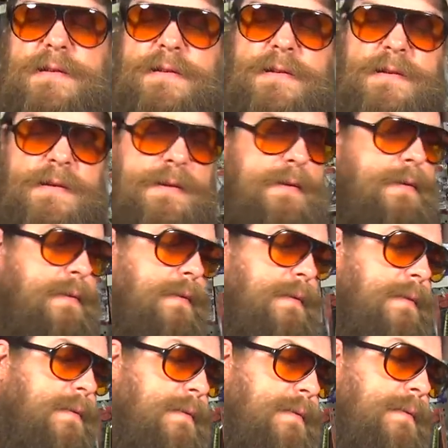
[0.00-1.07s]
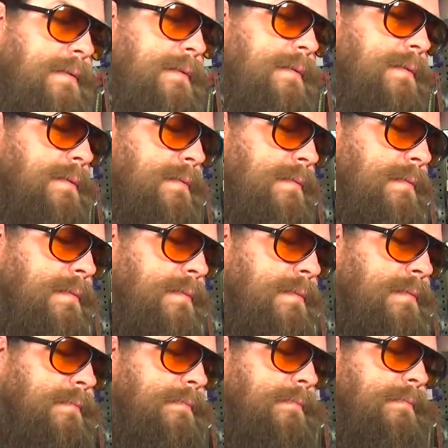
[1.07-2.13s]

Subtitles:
No one is speaking in this clip.